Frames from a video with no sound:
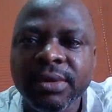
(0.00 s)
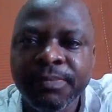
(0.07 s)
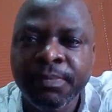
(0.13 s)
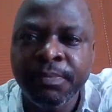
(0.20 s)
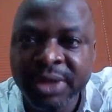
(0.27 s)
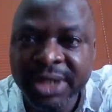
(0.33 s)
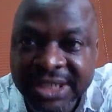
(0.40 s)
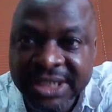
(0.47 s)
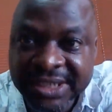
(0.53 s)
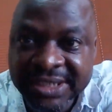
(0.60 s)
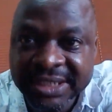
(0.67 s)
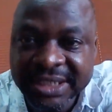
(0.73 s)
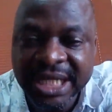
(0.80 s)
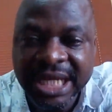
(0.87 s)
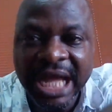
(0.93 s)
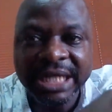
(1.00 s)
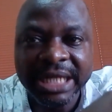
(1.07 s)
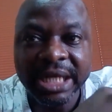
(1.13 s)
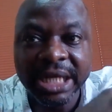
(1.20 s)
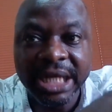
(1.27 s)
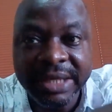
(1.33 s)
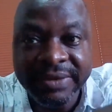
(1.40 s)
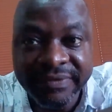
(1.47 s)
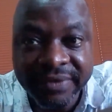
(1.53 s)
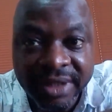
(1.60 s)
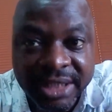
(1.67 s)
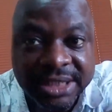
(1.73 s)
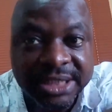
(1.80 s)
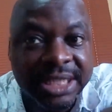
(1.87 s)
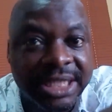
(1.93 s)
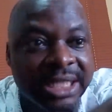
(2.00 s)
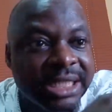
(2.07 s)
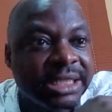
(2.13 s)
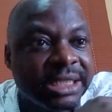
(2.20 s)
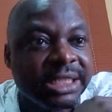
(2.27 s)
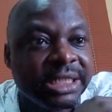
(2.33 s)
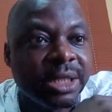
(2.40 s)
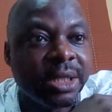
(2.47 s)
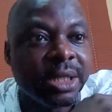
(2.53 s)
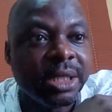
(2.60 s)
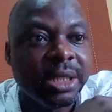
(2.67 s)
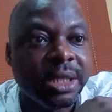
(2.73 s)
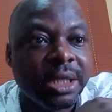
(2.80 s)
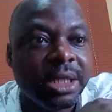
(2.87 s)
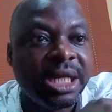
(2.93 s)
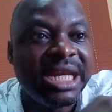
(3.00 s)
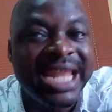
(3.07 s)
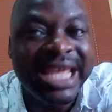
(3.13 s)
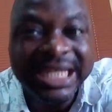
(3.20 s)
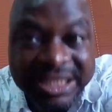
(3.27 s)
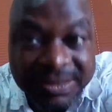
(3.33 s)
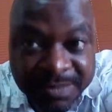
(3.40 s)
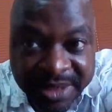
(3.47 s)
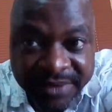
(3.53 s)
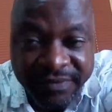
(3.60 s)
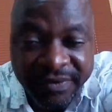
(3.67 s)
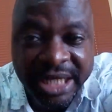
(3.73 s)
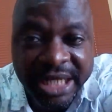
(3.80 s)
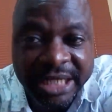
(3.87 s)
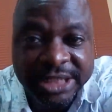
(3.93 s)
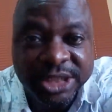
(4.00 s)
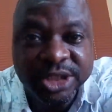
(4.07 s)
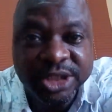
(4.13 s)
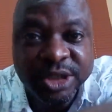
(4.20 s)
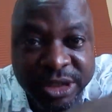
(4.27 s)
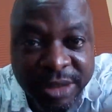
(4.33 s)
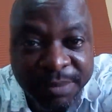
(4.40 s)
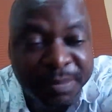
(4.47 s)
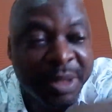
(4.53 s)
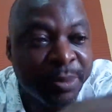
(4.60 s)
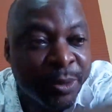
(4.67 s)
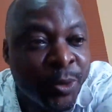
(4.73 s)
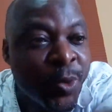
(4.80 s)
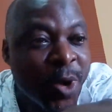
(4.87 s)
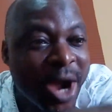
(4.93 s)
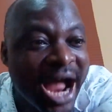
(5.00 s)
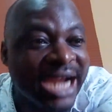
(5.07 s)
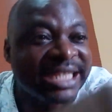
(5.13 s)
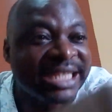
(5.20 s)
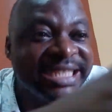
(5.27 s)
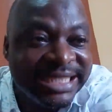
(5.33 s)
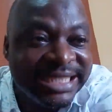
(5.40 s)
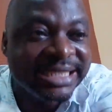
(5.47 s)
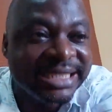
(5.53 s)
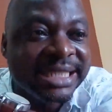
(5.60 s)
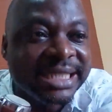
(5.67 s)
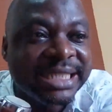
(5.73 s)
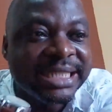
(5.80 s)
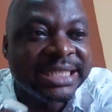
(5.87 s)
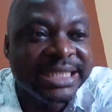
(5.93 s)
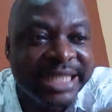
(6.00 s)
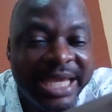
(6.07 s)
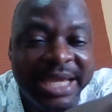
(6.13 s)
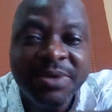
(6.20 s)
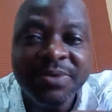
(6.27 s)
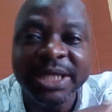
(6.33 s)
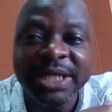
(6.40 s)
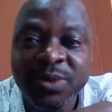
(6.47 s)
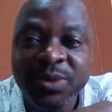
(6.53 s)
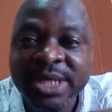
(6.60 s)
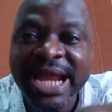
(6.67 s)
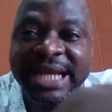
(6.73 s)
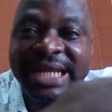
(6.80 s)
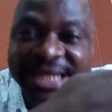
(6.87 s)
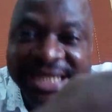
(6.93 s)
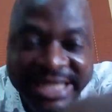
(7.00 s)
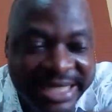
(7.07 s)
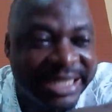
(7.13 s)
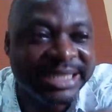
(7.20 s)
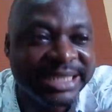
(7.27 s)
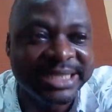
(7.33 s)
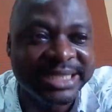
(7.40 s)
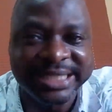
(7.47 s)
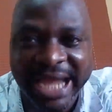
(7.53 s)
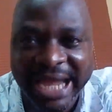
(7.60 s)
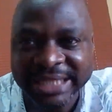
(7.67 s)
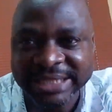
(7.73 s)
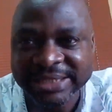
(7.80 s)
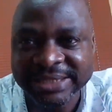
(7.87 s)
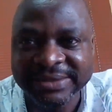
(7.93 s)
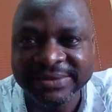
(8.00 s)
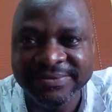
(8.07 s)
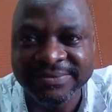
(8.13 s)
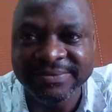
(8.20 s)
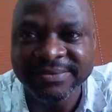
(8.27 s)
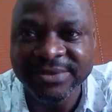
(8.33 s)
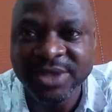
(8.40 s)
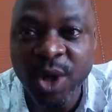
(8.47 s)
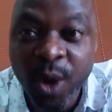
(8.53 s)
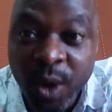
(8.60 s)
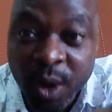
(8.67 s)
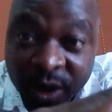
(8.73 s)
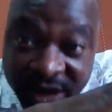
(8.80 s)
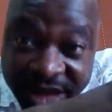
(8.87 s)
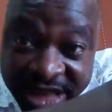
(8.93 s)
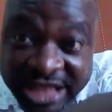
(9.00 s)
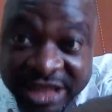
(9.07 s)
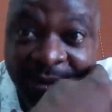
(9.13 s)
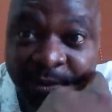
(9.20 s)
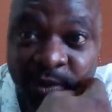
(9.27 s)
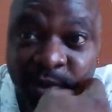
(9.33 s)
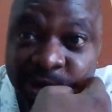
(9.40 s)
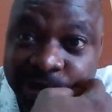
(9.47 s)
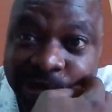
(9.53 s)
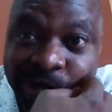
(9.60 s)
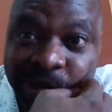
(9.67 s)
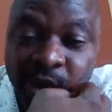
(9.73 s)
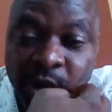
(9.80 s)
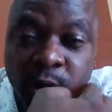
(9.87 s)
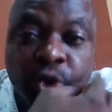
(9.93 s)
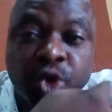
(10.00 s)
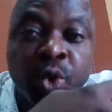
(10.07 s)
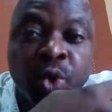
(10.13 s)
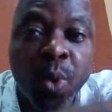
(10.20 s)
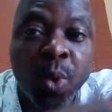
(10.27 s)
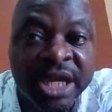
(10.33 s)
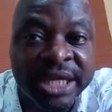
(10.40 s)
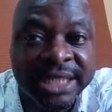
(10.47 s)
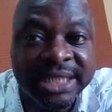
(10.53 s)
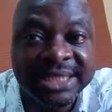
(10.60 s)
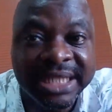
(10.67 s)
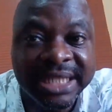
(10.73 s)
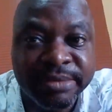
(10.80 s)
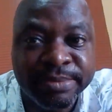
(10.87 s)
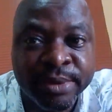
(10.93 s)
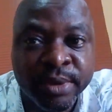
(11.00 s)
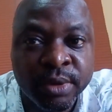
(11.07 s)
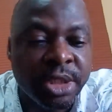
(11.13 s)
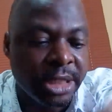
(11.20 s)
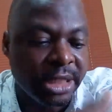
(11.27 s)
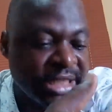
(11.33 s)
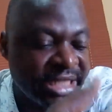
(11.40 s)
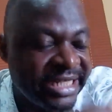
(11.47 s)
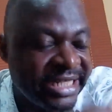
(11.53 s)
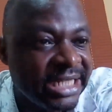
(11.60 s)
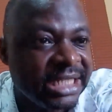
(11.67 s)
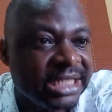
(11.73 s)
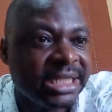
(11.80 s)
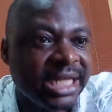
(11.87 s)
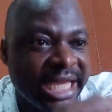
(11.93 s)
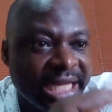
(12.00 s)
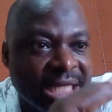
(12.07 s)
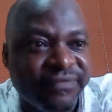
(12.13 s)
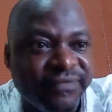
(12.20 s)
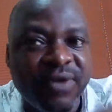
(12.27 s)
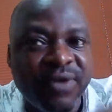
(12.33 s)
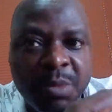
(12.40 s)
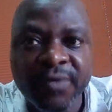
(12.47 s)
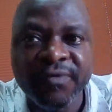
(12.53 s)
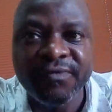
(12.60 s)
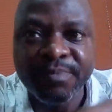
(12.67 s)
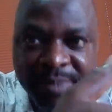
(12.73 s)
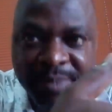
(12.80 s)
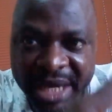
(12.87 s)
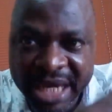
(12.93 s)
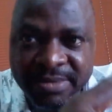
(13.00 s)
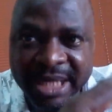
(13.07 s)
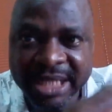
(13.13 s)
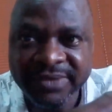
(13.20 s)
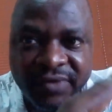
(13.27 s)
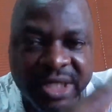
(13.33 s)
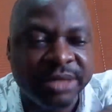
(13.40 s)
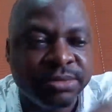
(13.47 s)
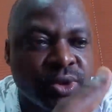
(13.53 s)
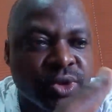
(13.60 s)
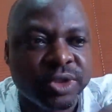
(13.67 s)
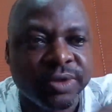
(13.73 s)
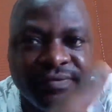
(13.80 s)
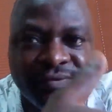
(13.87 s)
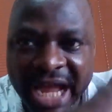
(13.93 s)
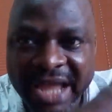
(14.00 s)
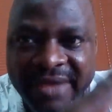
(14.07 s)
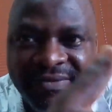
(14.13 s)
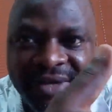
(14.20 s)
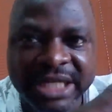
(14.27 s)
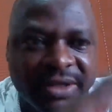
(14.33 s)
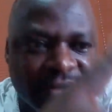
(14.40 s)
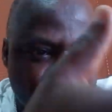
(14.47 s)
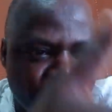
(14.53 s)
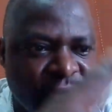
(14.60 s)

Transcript: priests, the Levites, the less privileged, the people who had need. They were the one that needed this tithe. All these people, those who work in the temple, needed it like a form of payment for them to survive, like a